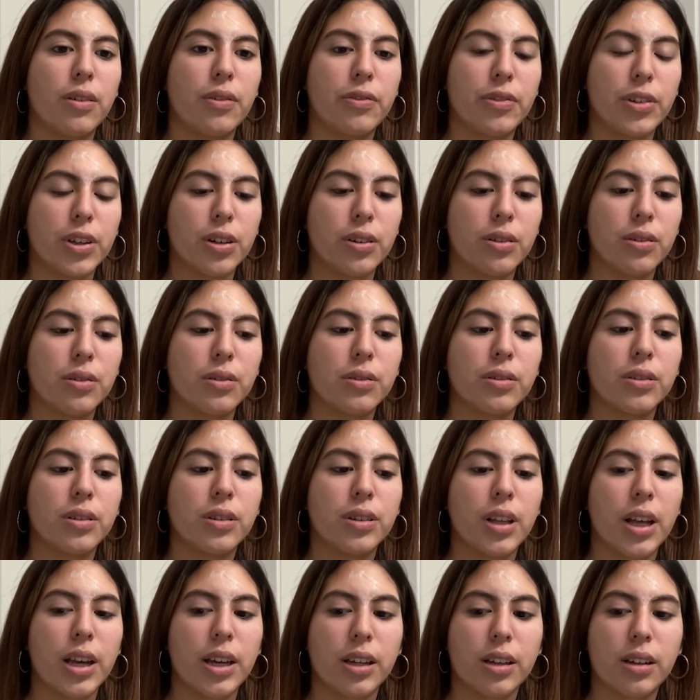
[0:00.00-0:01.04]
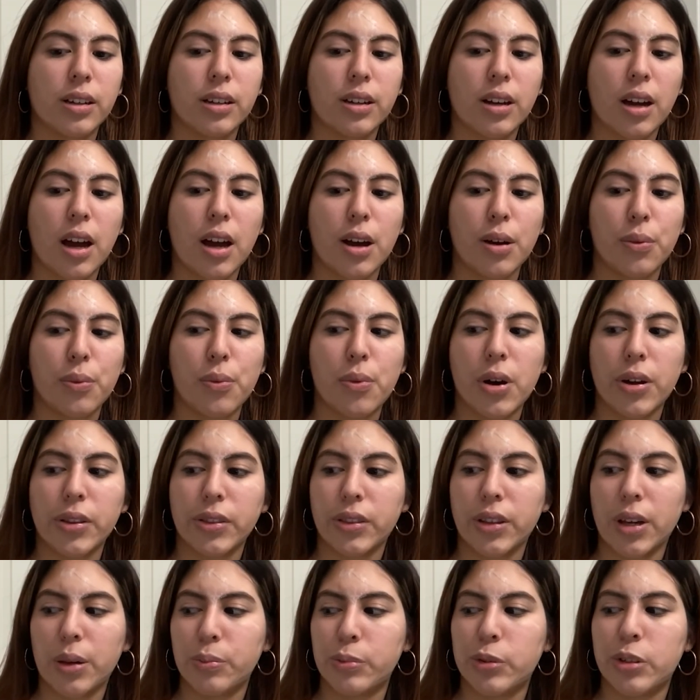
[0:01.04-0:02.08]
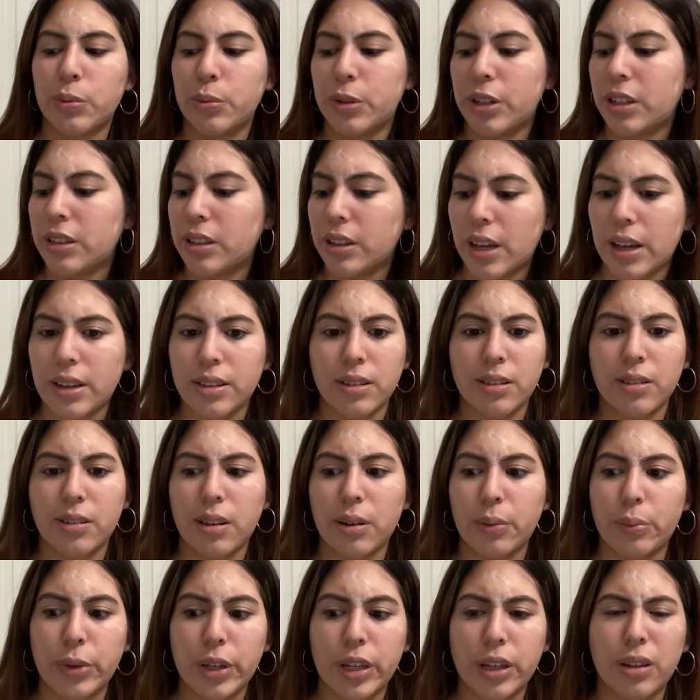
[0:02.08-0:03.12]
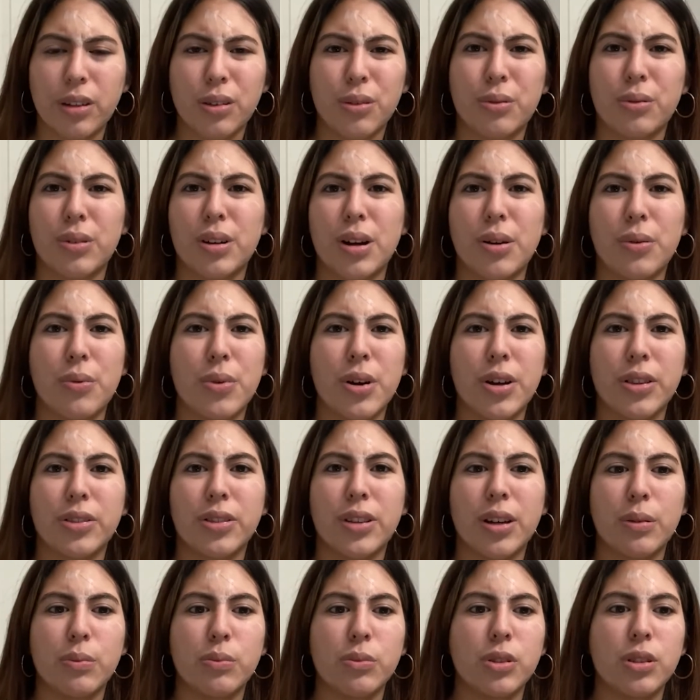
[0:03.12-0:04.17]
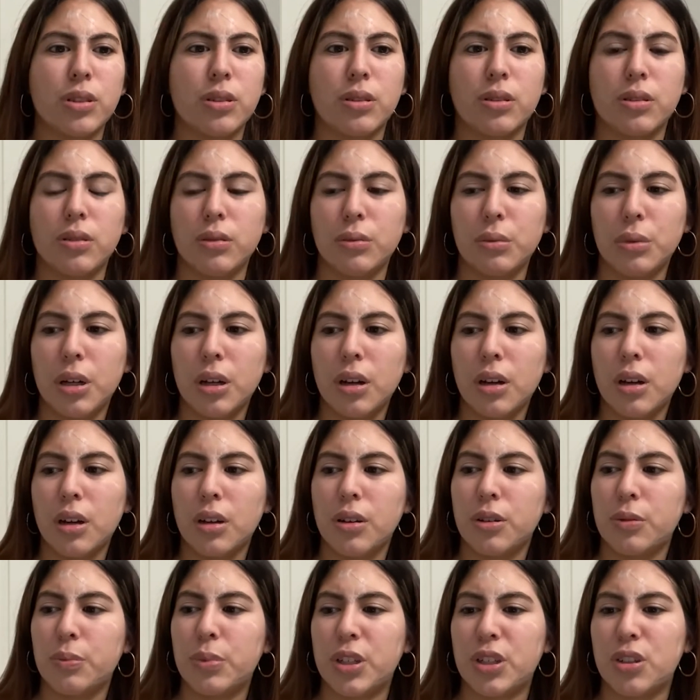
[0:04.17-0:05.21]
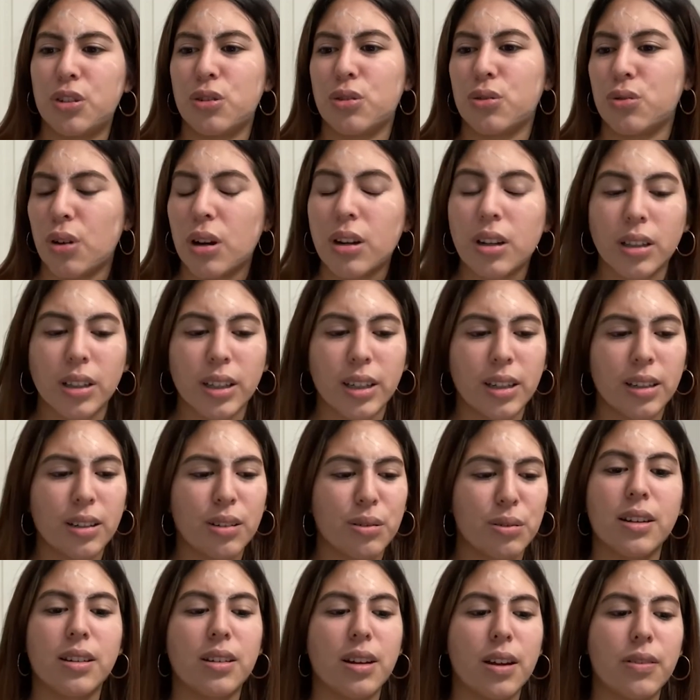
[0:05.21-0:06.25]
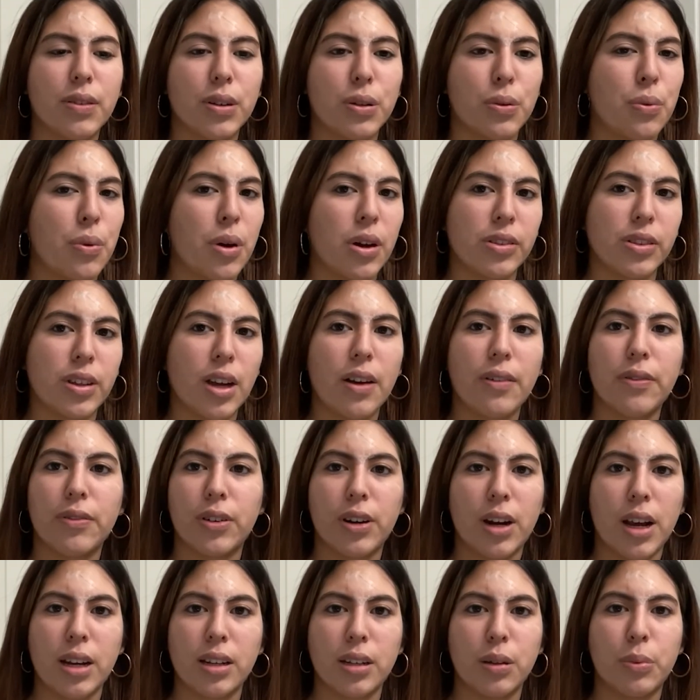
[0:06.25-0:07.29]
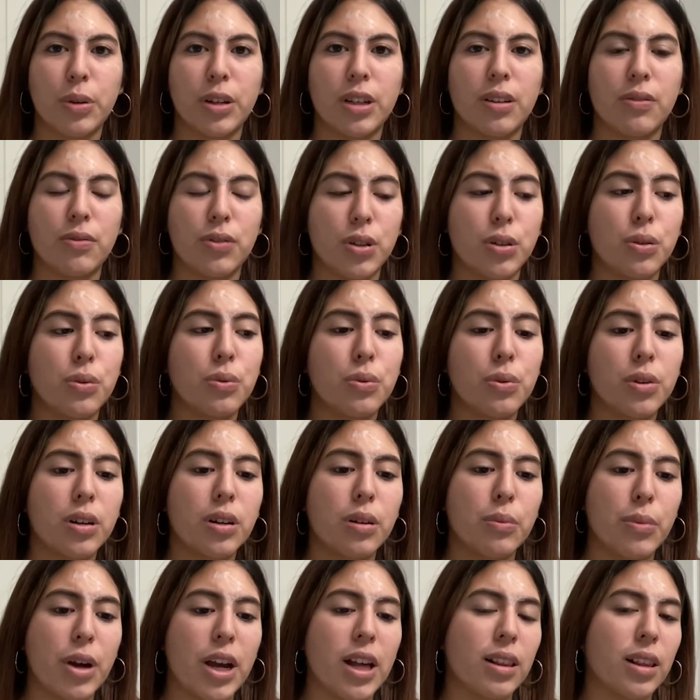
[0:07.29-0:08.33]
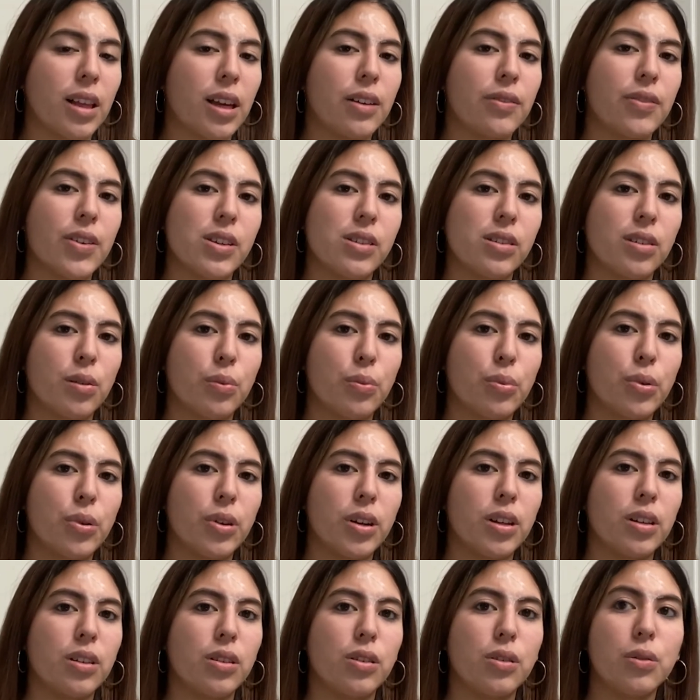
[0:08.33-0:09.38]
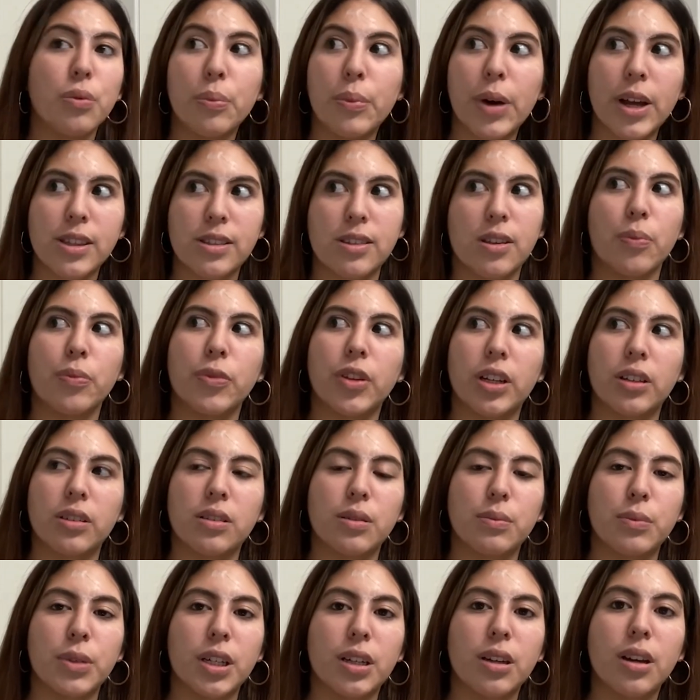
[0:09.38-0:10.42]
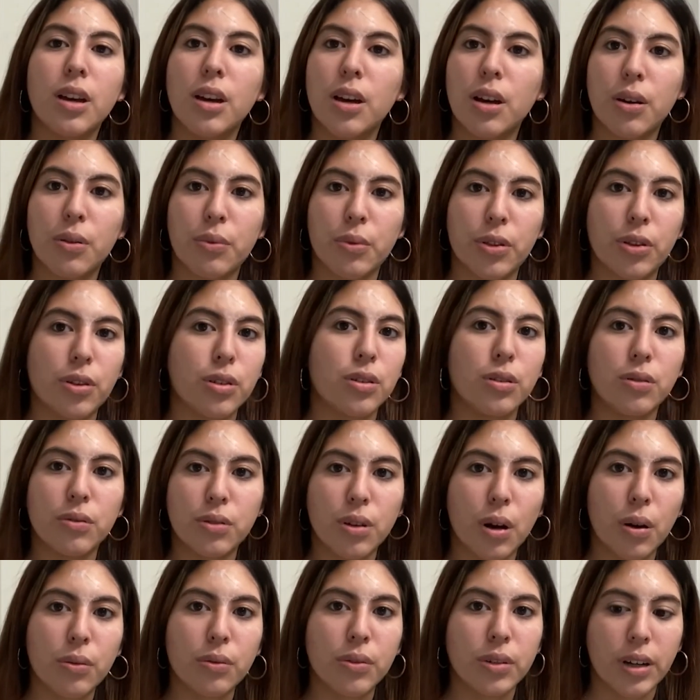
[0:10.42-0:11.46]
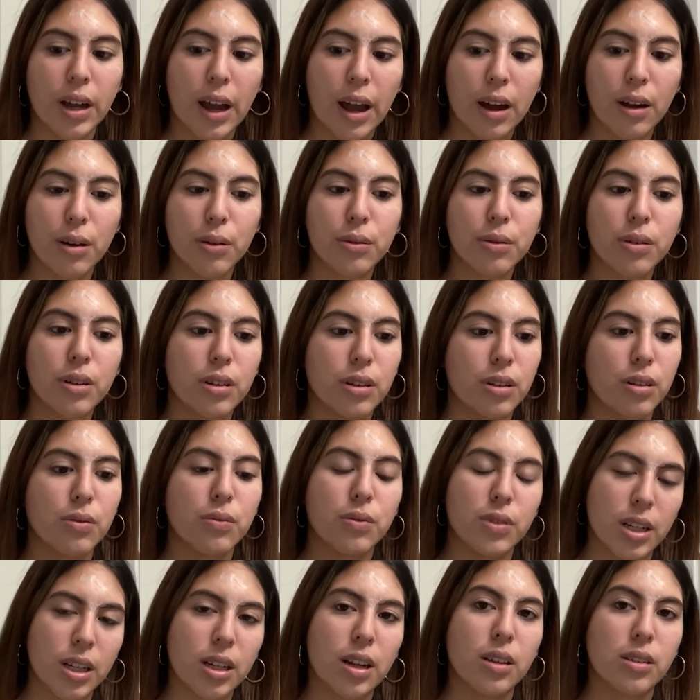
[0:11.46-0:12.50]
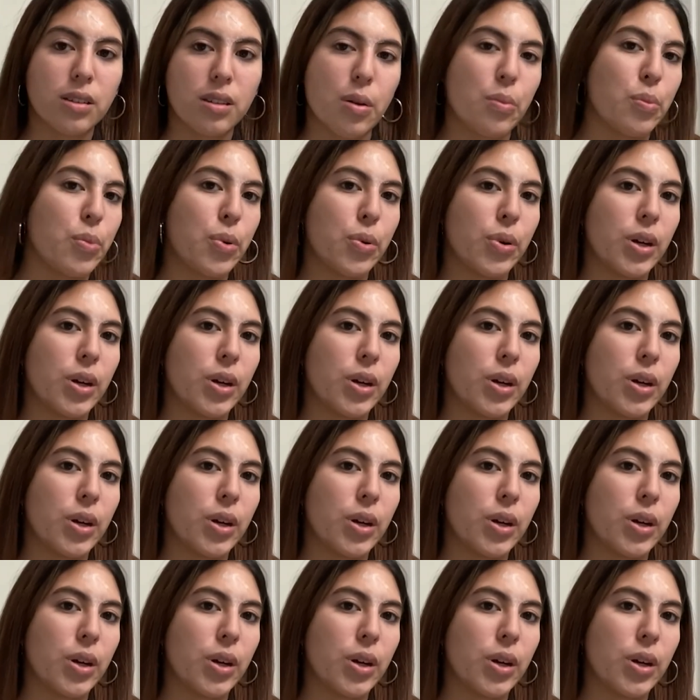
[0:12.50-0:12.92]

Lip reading: feel like I want them to be less than me, or I want them to be struggling. I never want that for anybody. If you were in my life at some point, you meant something to me. Whether you don't now, you did at some